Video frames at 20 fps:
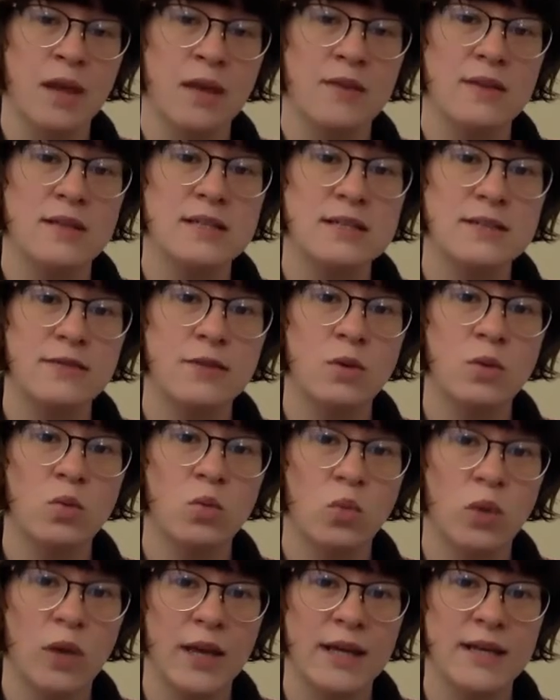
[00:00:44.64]
the
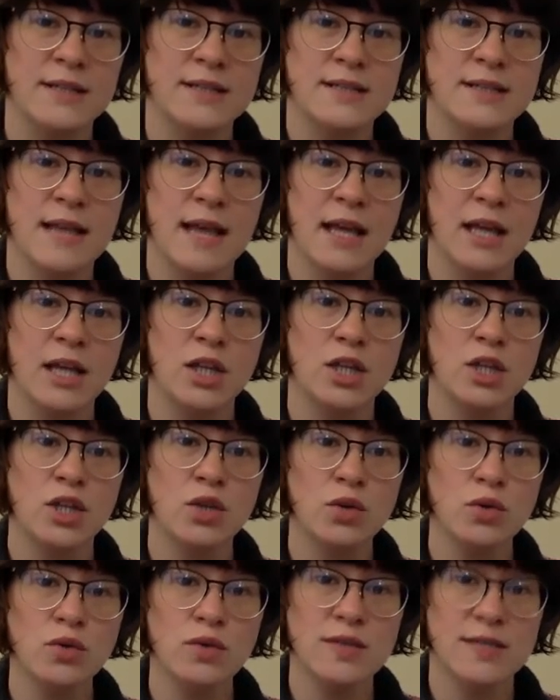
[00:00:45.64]
different ways that
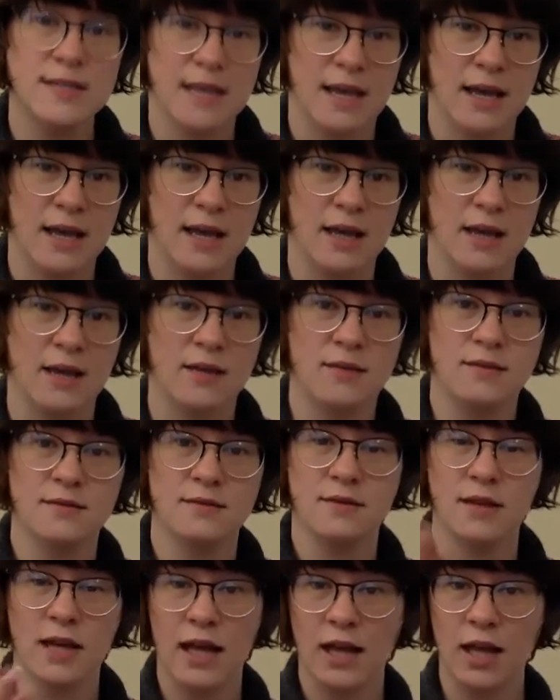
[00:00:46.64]
you say
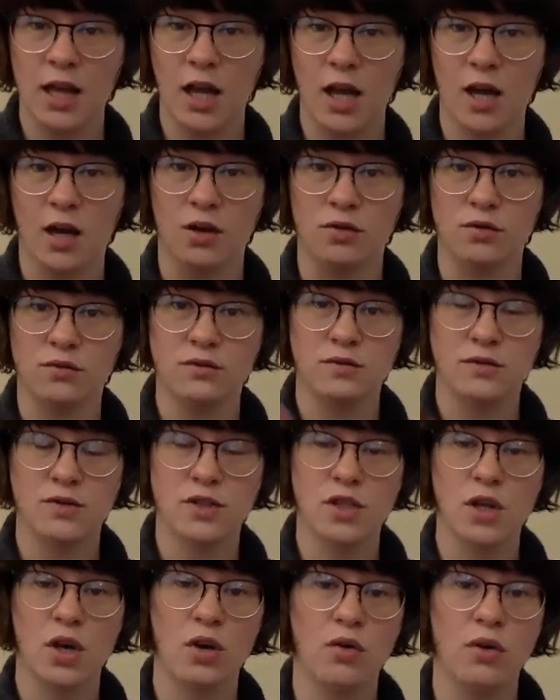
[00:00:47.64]
hello.
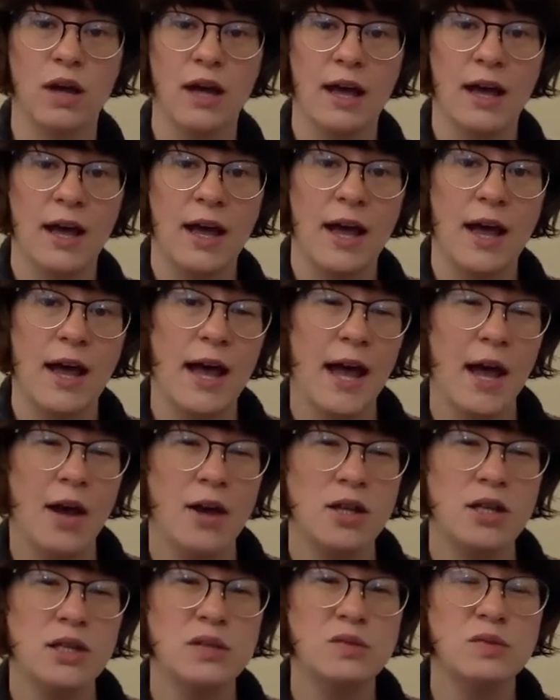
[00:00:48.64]
So, how
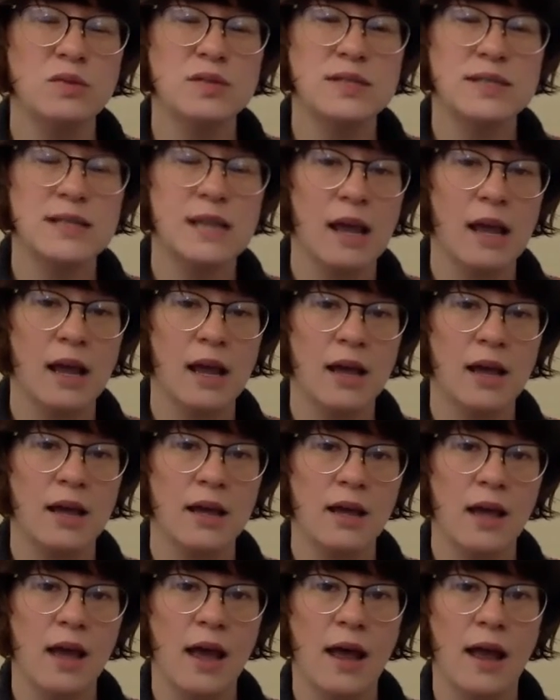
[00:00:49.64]
do you
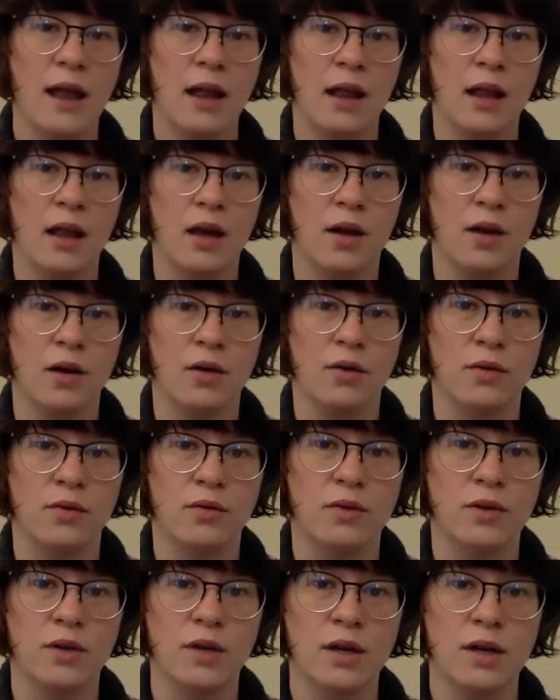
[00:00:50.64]
say hello?
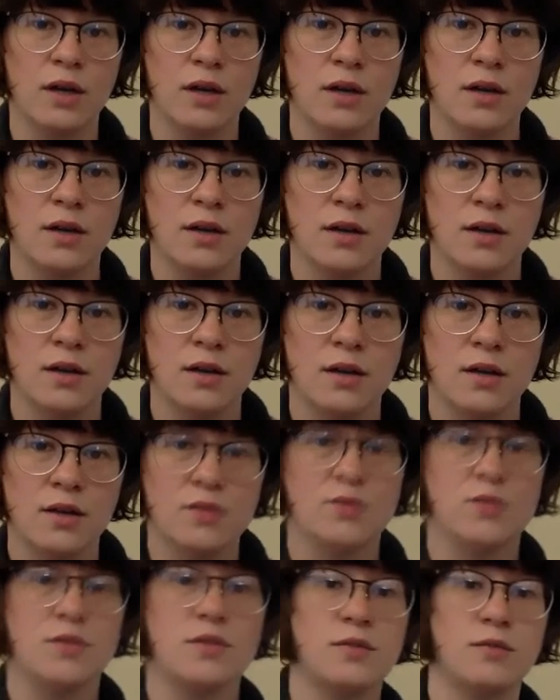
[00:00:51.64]

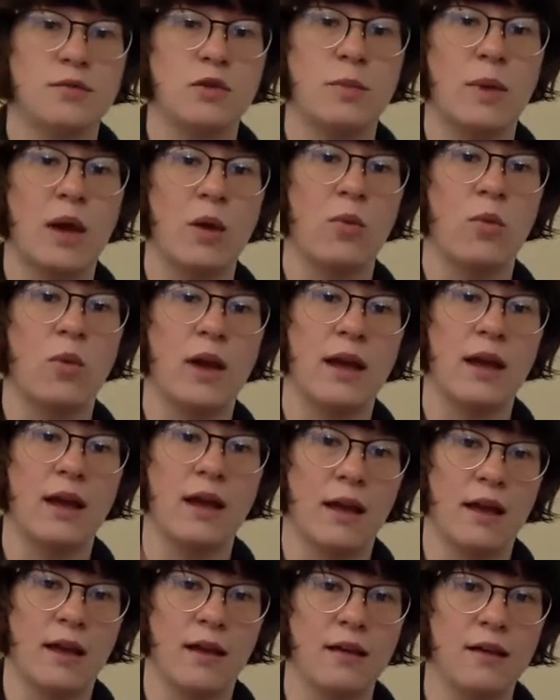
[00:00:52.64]
You might
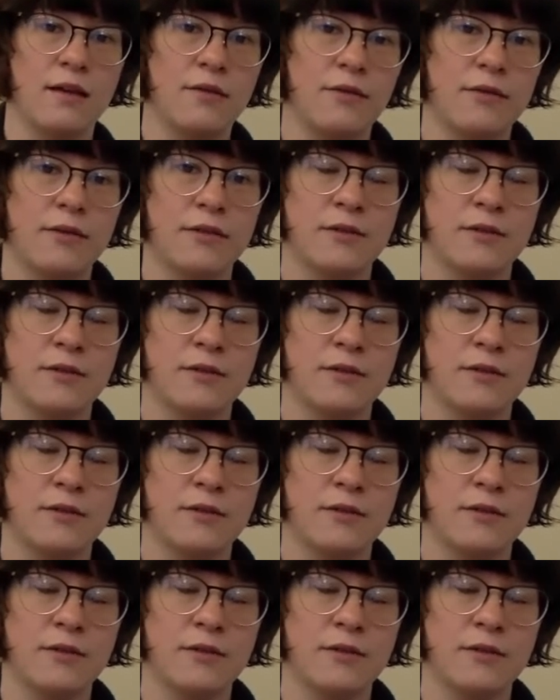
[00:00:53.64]
wave,